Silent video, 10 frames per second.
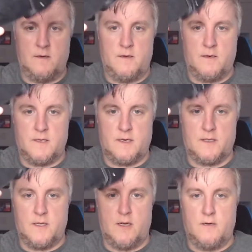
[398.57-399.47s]
Just like
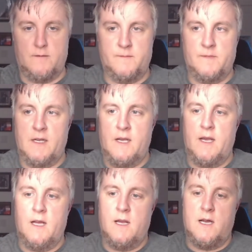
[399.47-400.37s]
so.
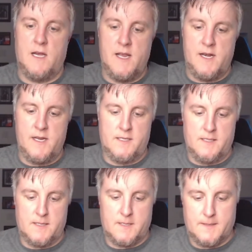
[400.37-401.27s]
It
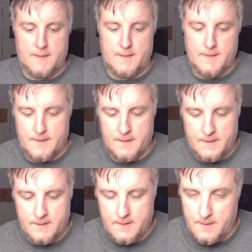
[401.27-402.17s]

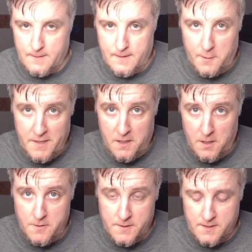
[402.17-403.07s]
is a little bit
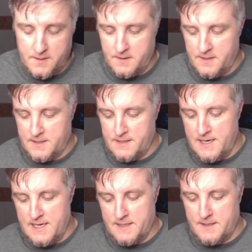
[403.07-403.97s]
loose. It's
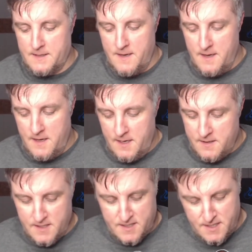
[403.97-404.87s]
not
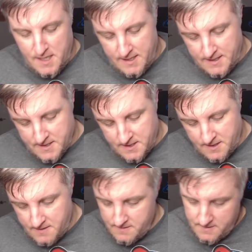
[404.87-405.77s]
the snuggest
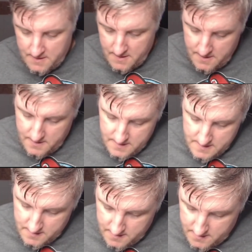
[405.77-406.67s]

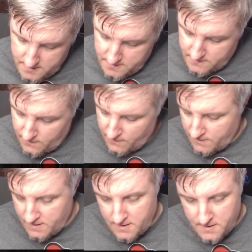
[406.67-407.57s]
of
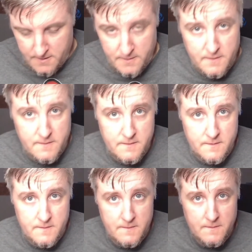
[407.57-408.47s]

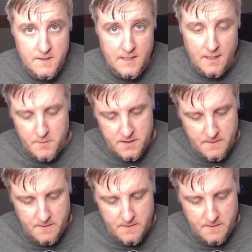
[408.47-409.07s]
setups.